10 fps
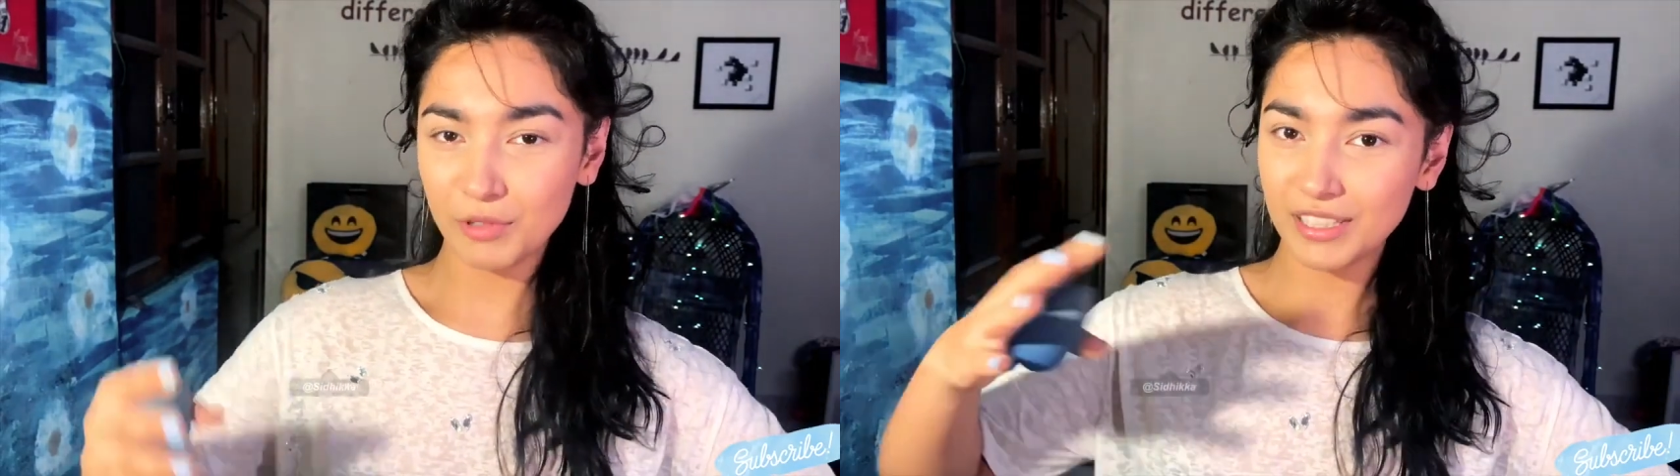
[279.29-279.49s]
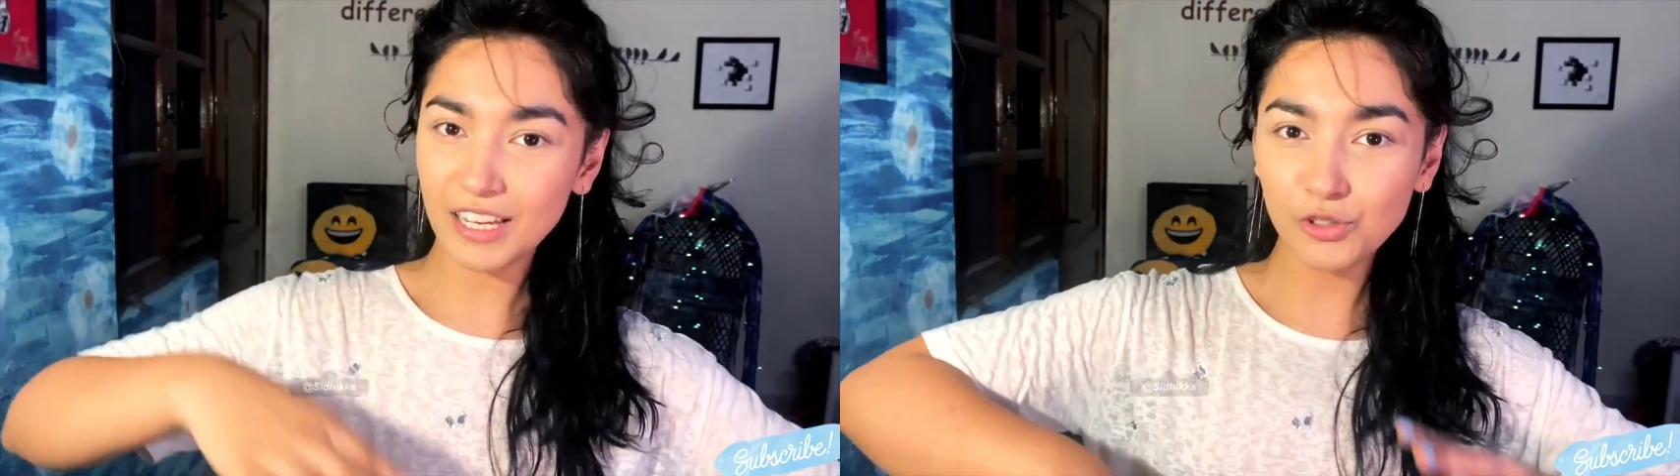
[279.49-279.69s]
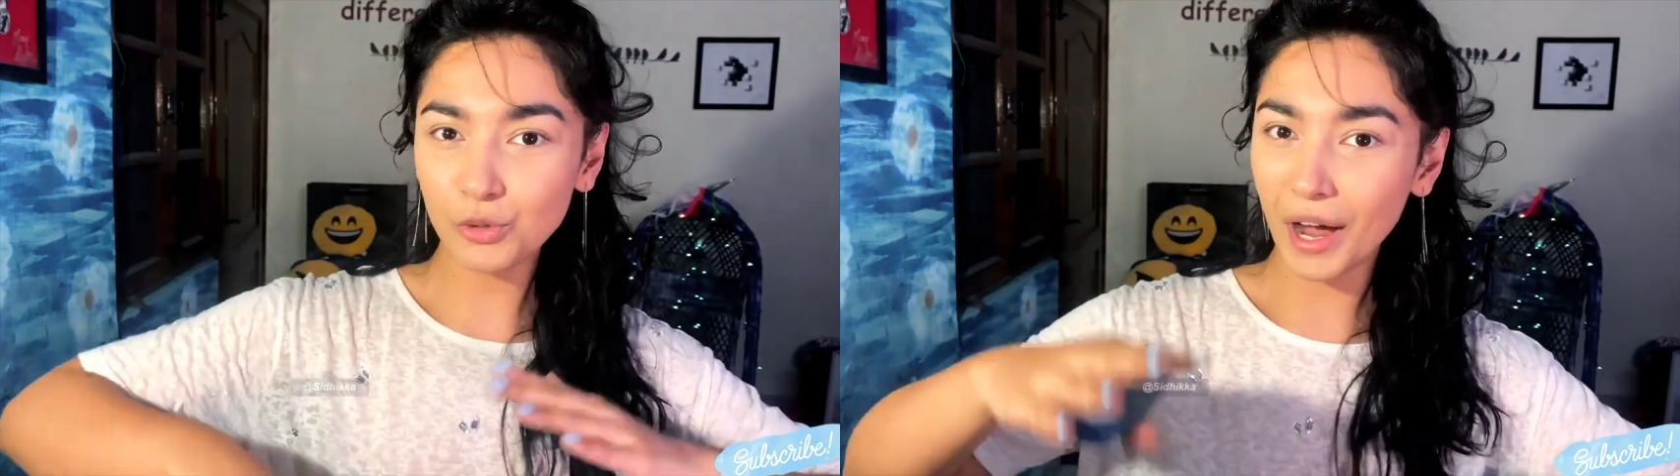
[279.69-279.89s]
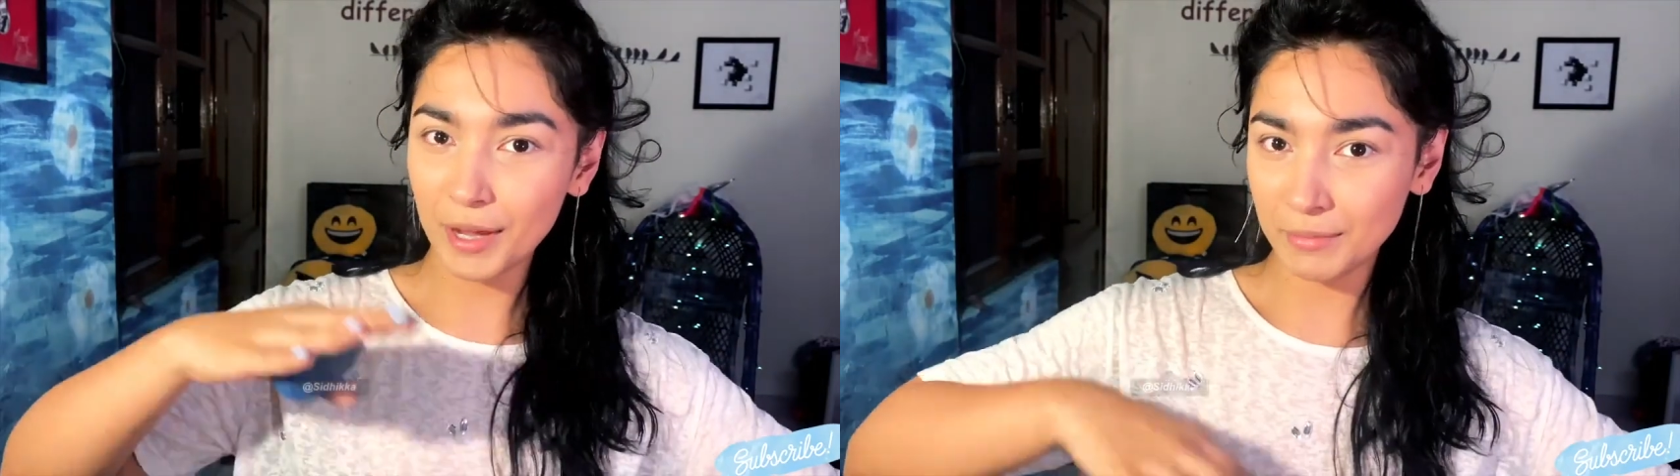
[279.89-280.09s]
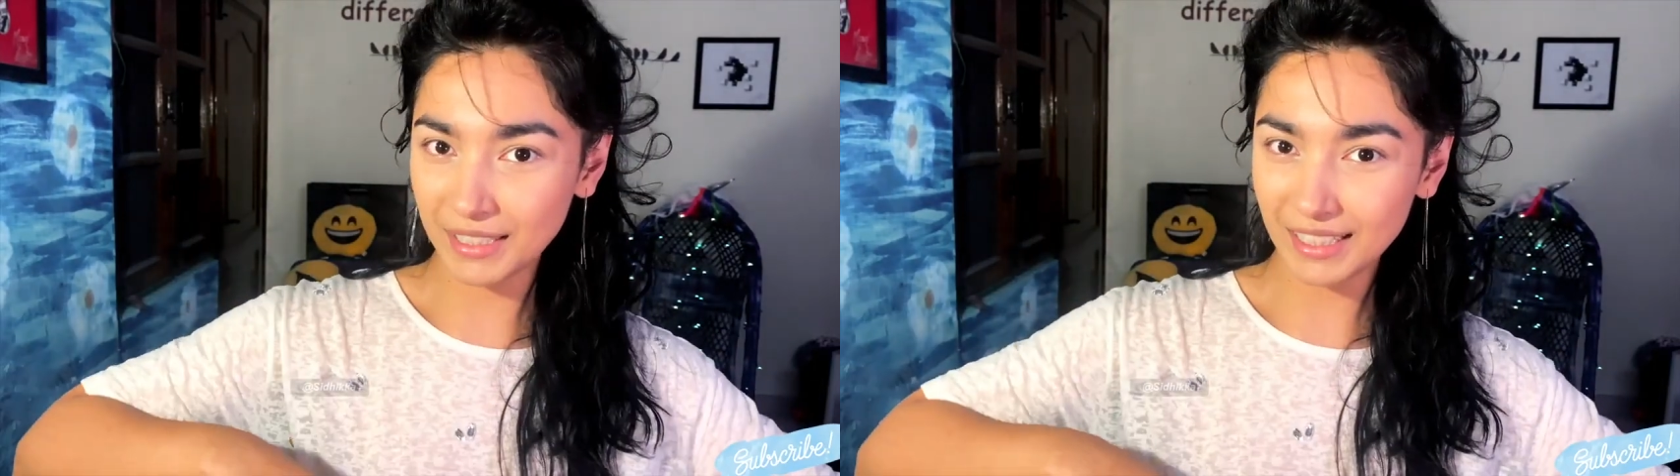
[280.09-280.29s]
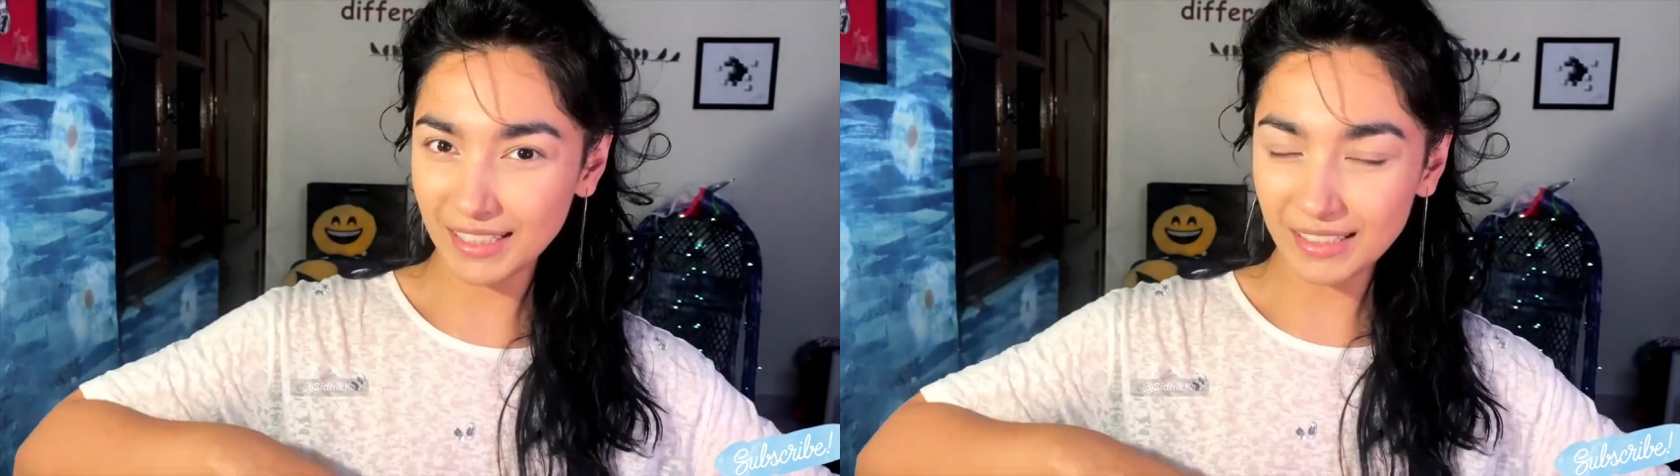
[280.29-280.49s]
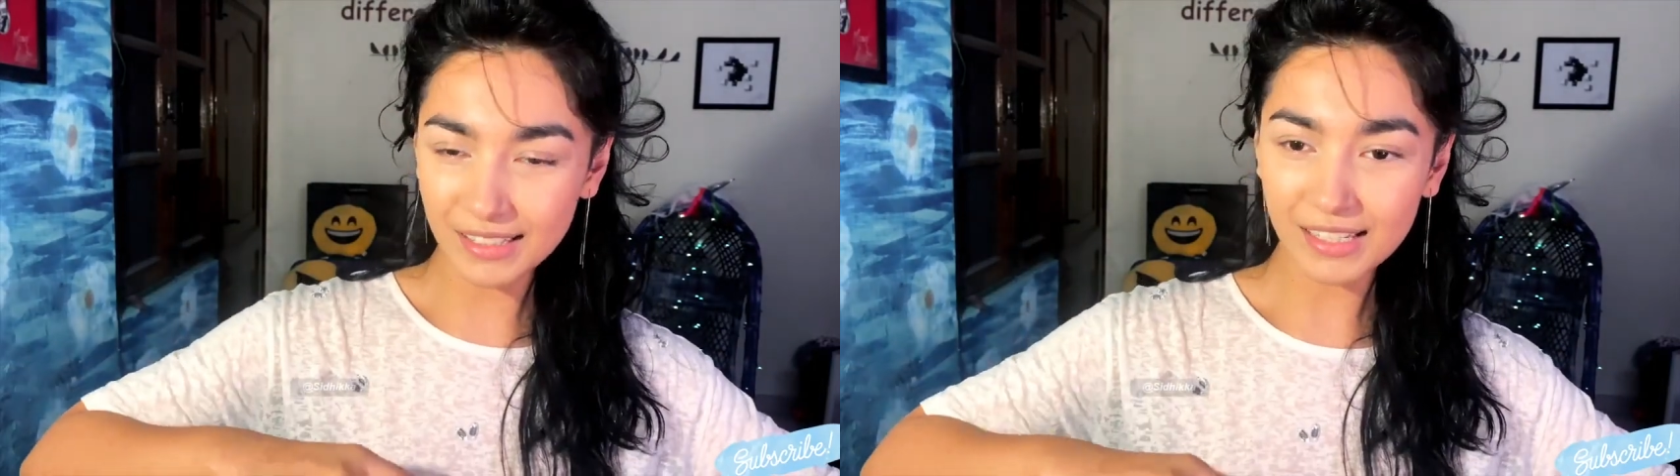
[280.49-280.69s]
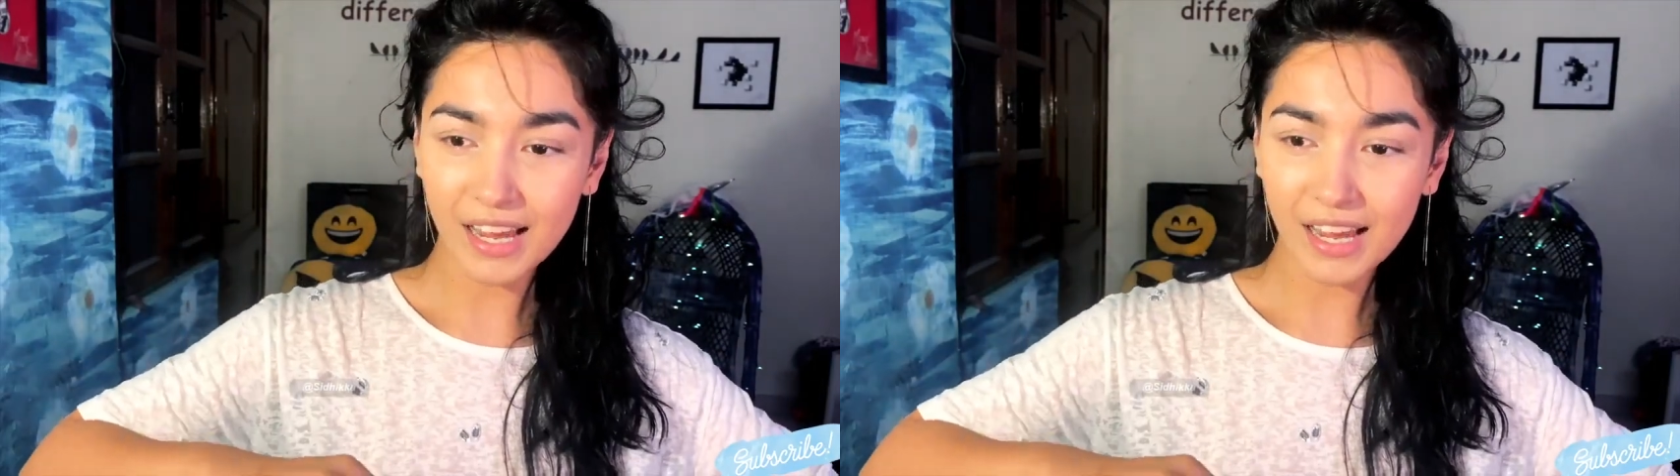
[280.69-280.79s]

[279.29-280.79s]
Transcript: because that's too high maintenance.